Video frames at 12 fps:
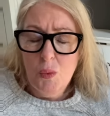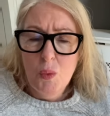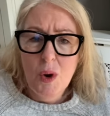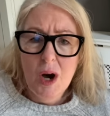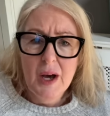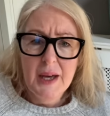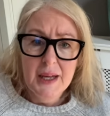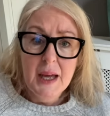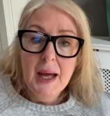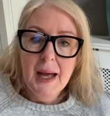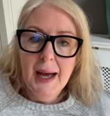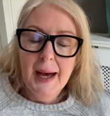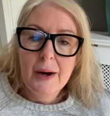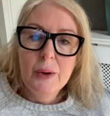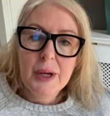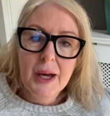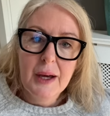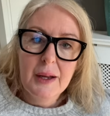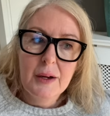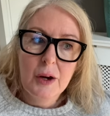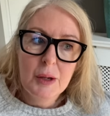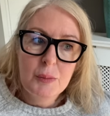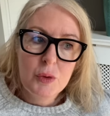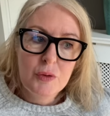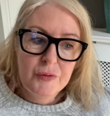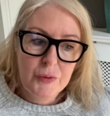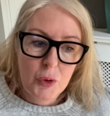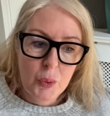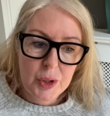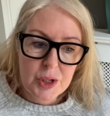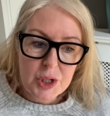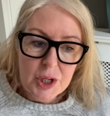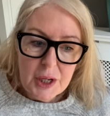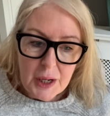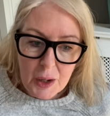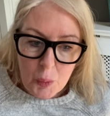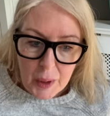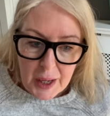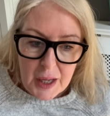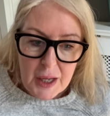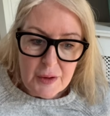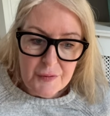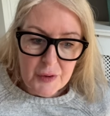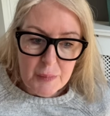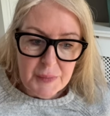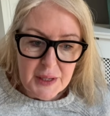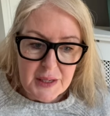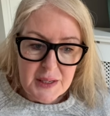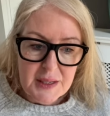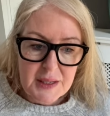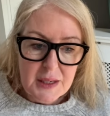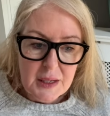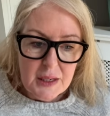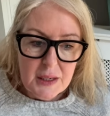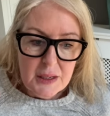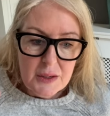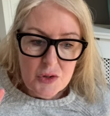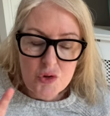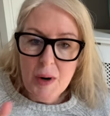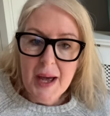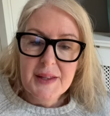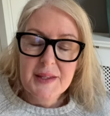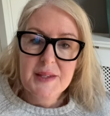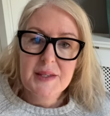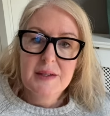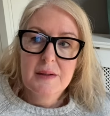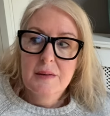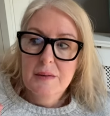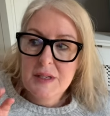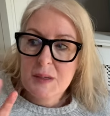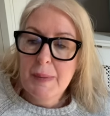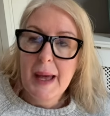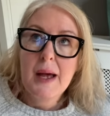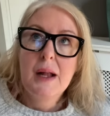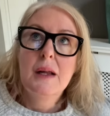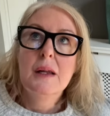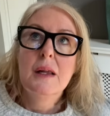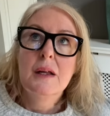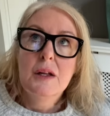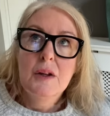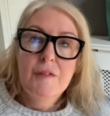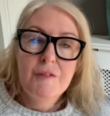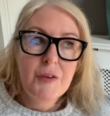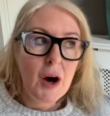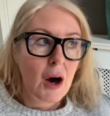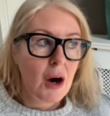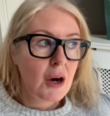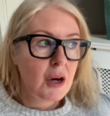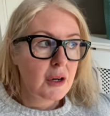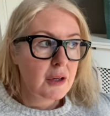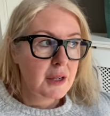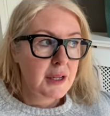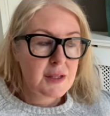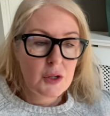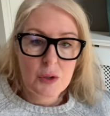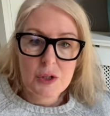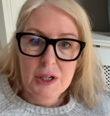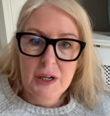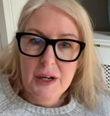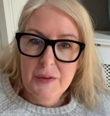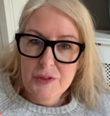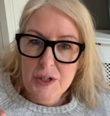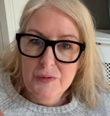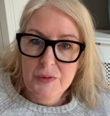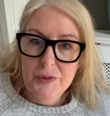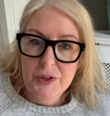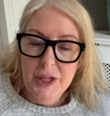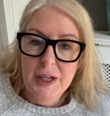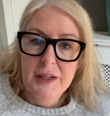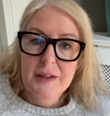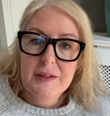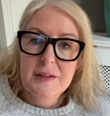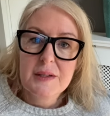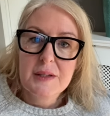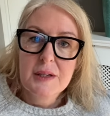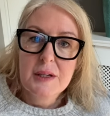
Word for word: Why? How can I move forward away from this trance, spell, fog? It's called a lot of different things.